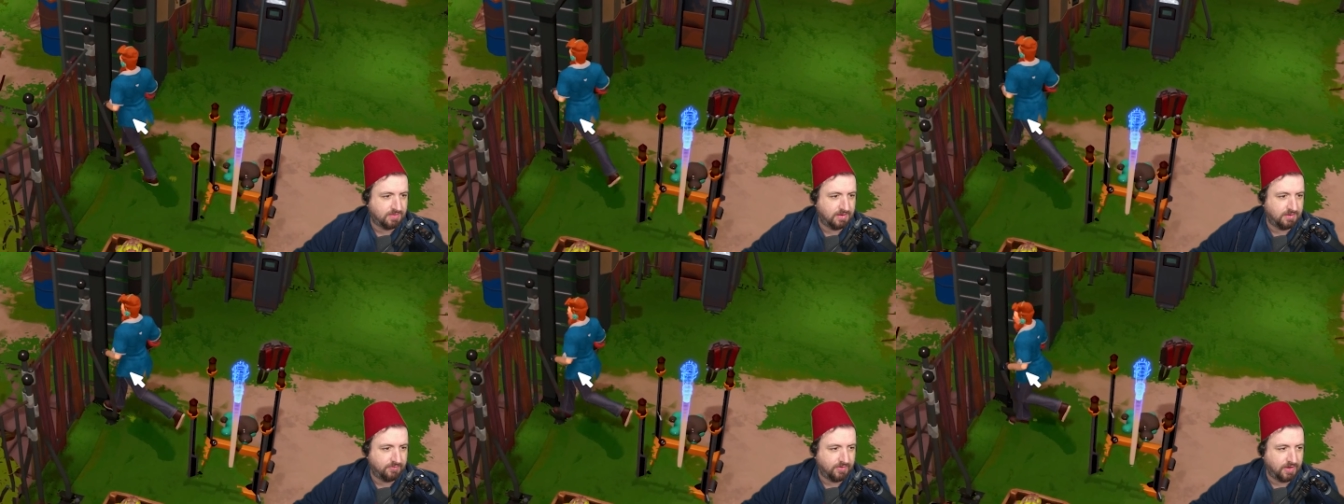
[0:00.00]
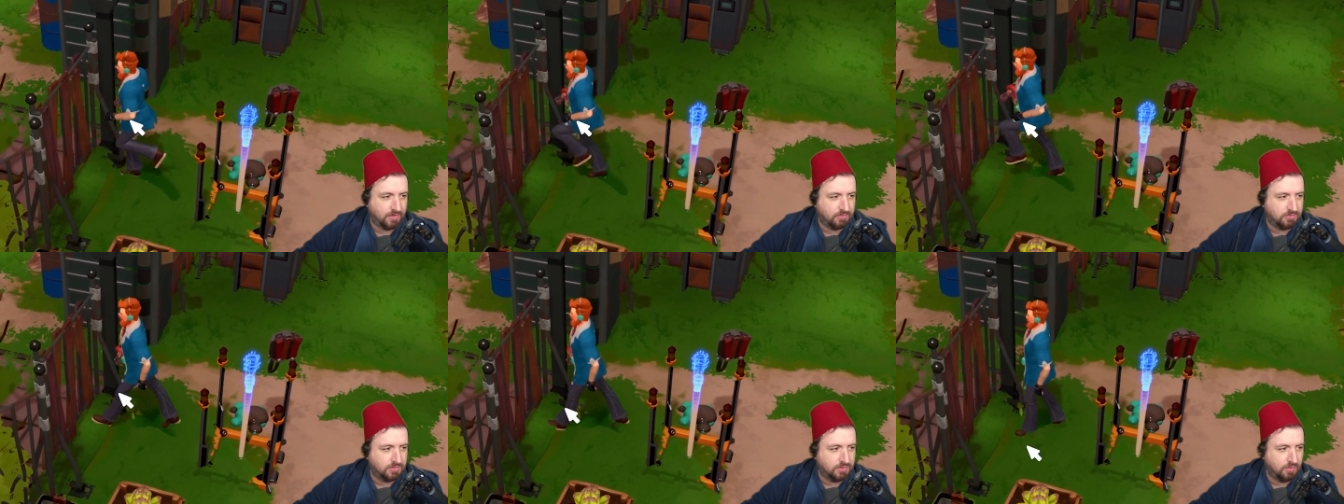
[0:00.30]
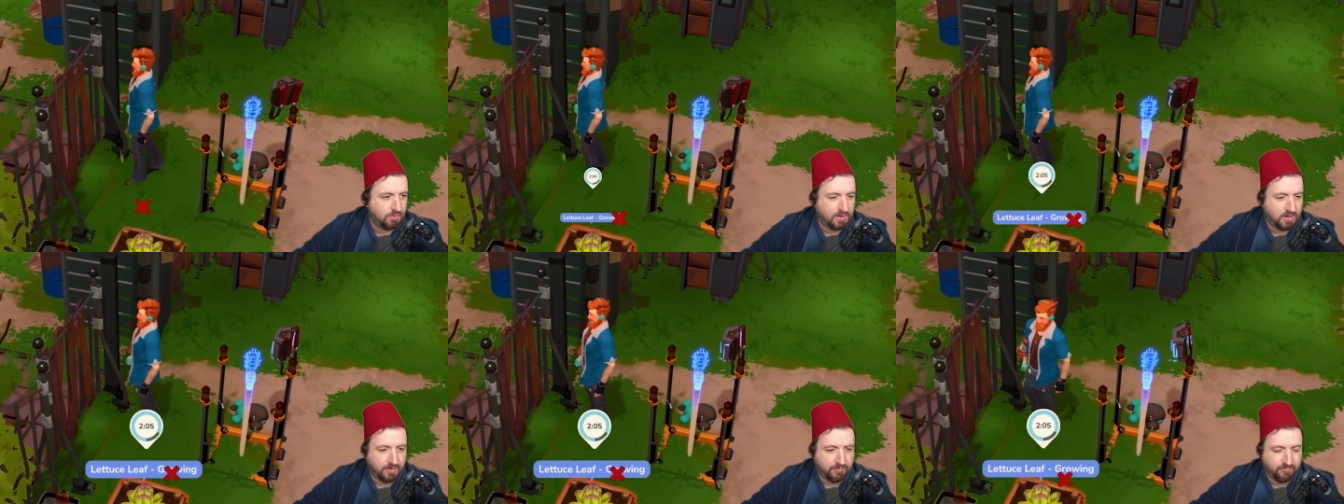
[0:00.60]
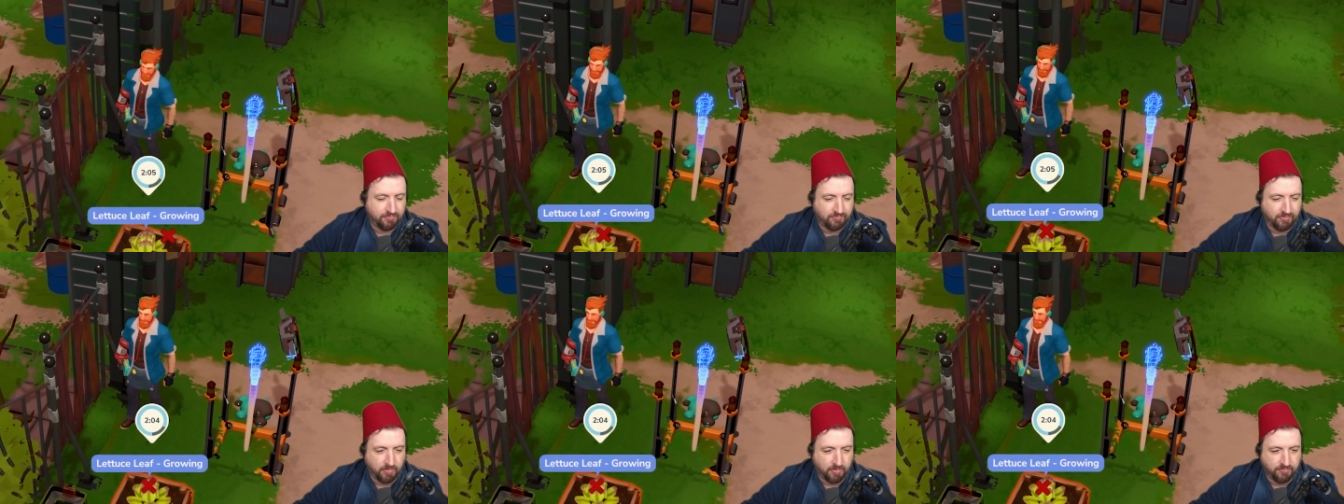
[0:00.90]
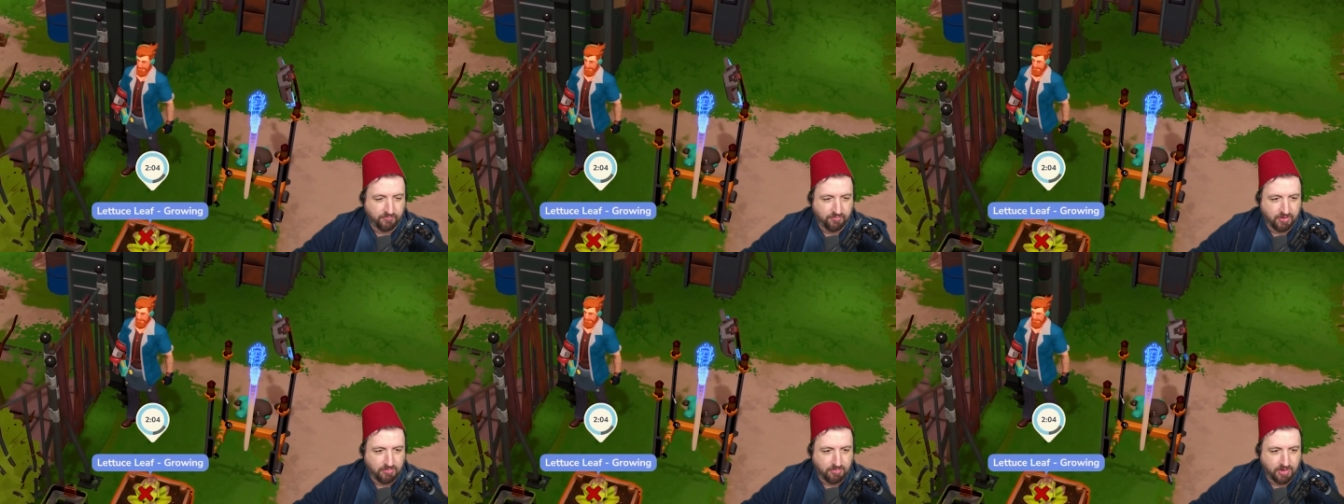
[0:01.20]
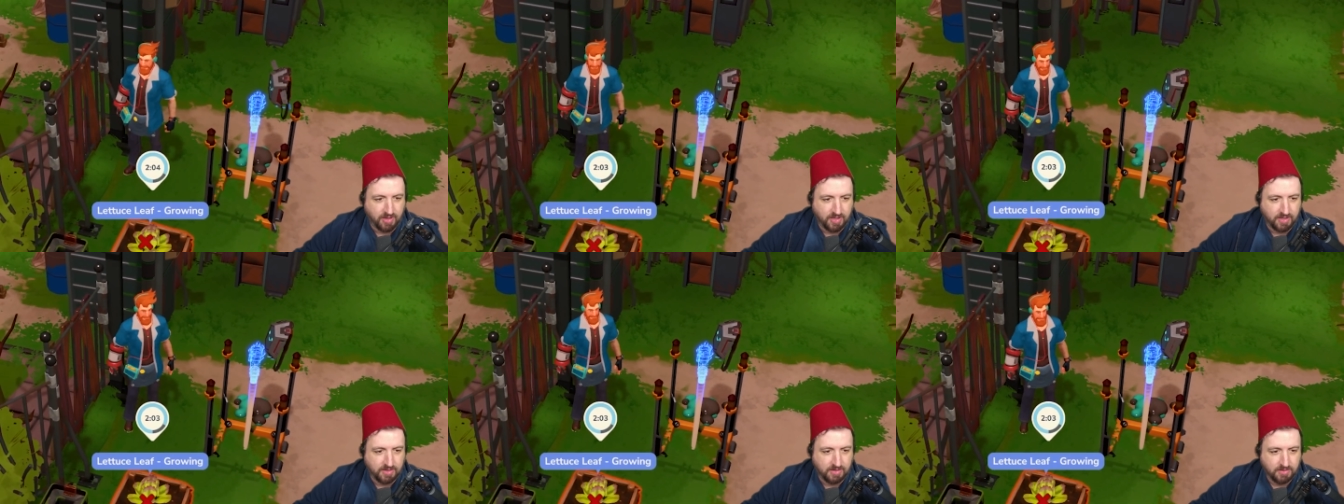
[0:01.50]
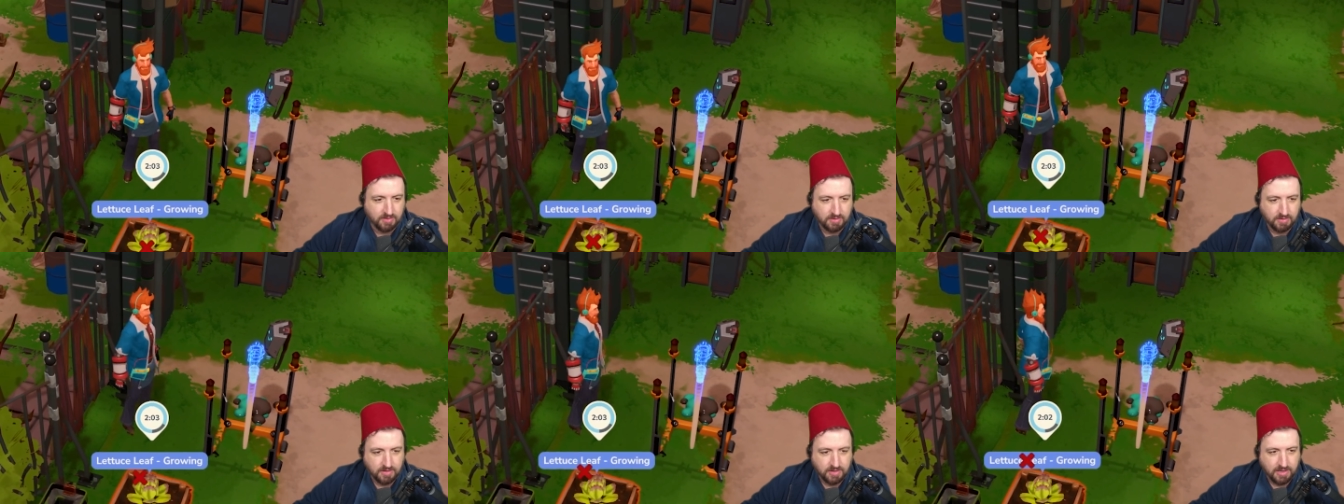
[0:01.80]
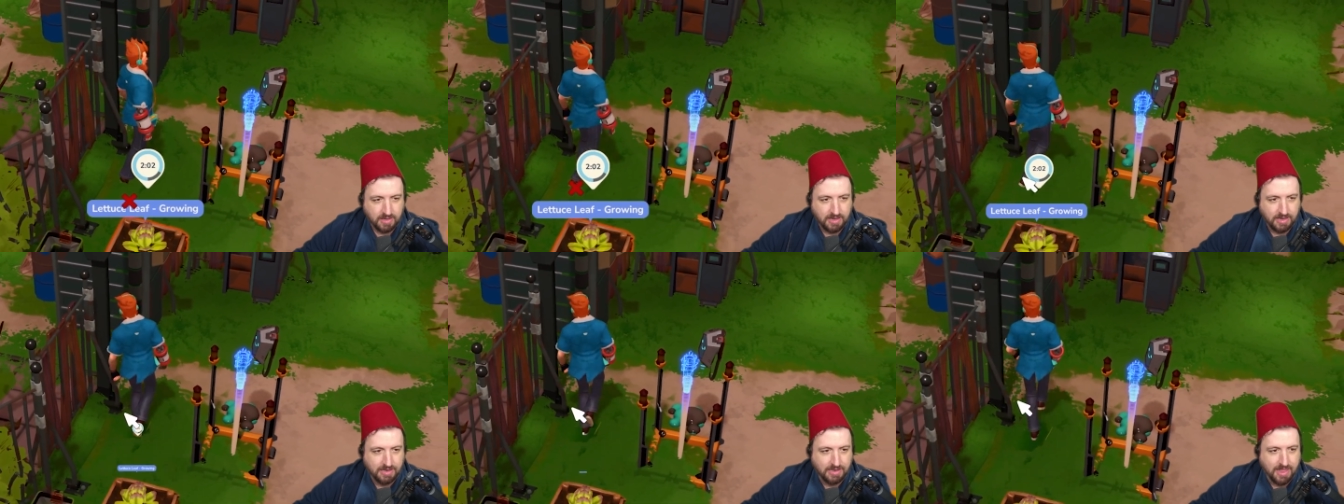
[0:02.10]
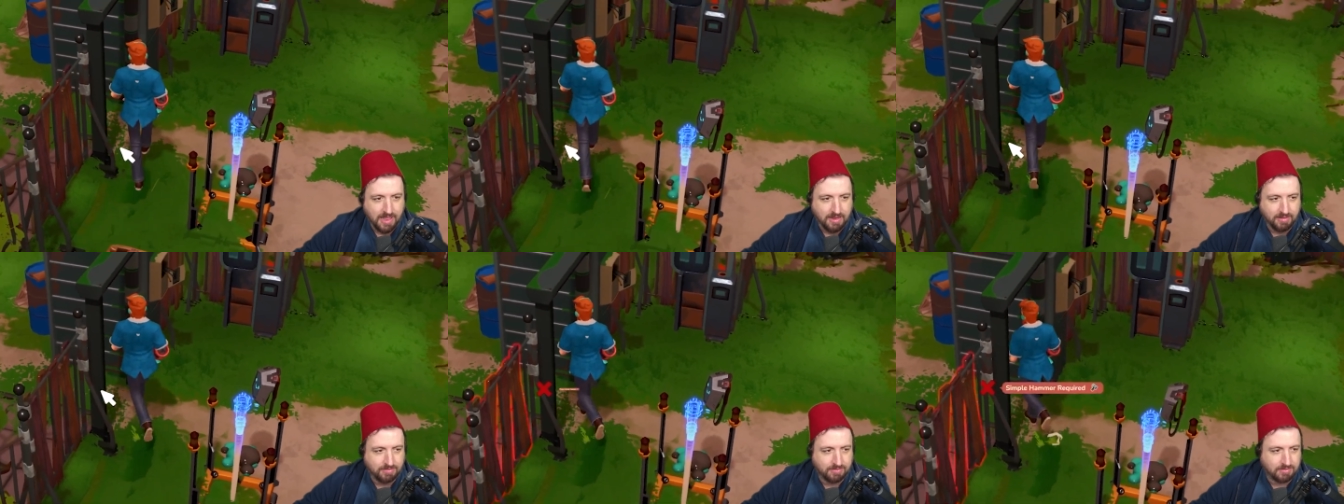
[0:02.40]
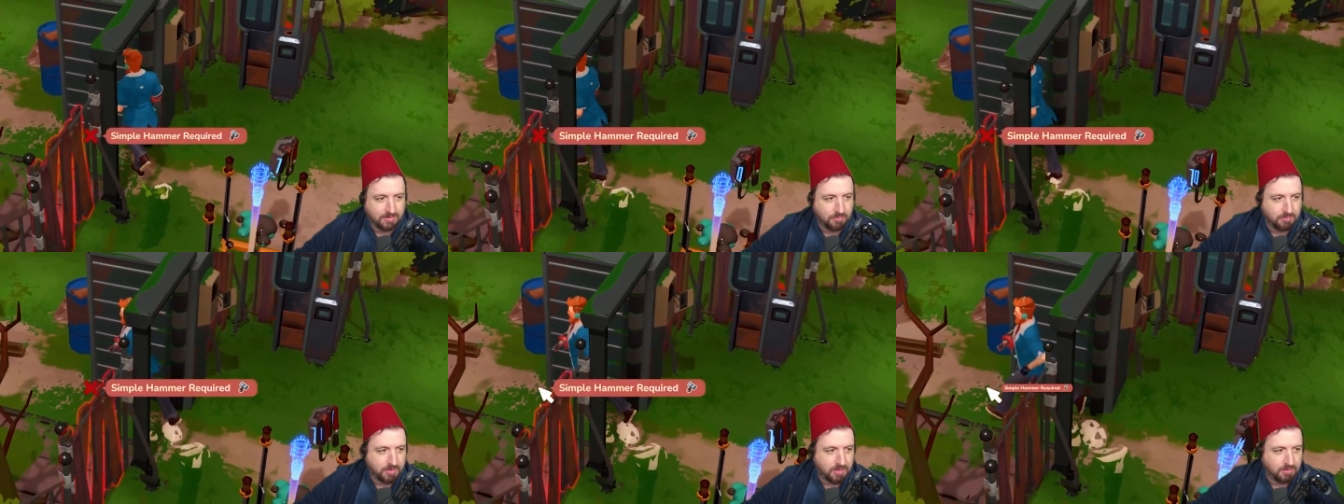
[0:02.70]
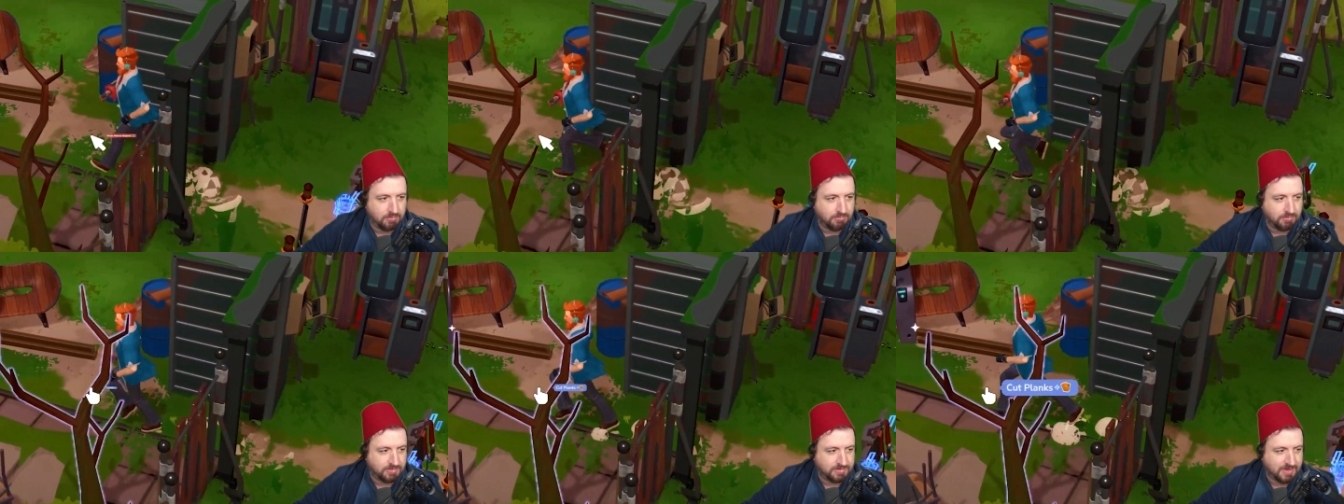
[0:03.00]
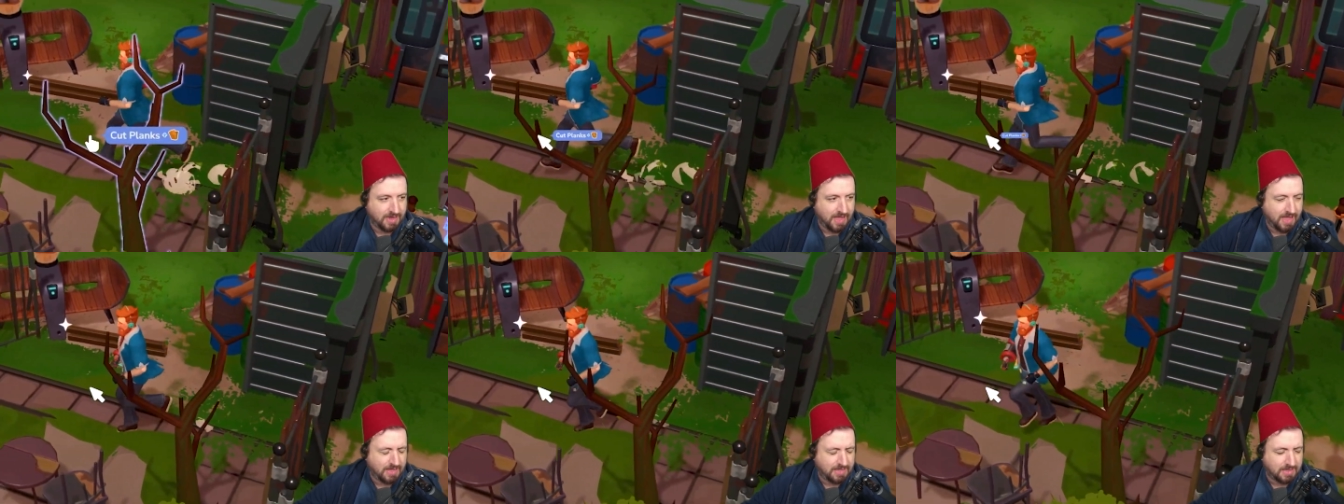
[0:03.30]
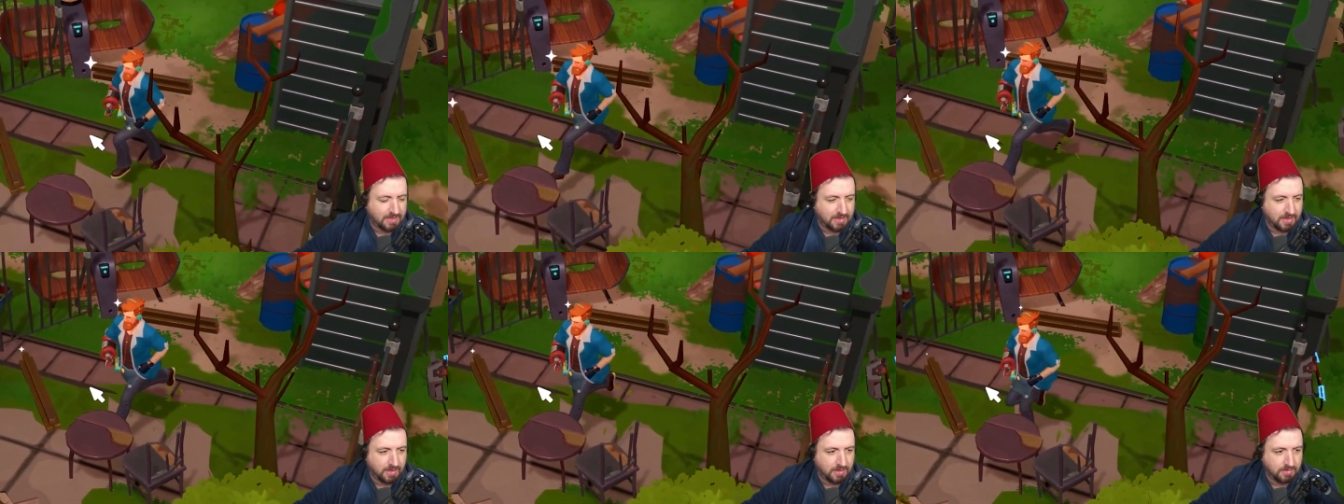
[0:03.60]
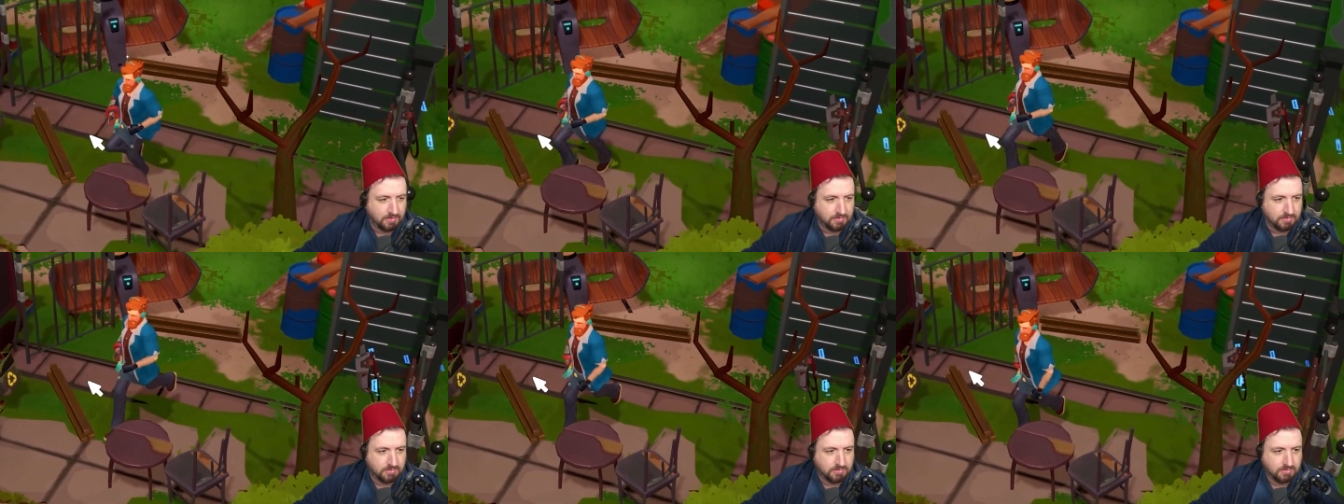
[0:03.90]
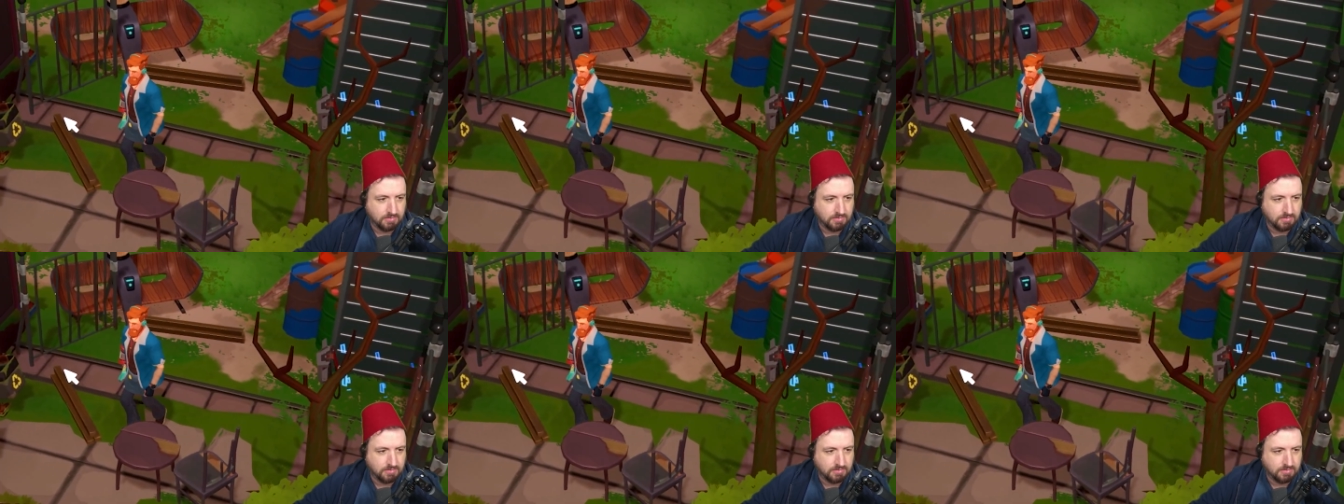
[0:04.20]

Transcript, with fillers: And if I don't do it, I'm afraid my lettuce is gonna be under attack again.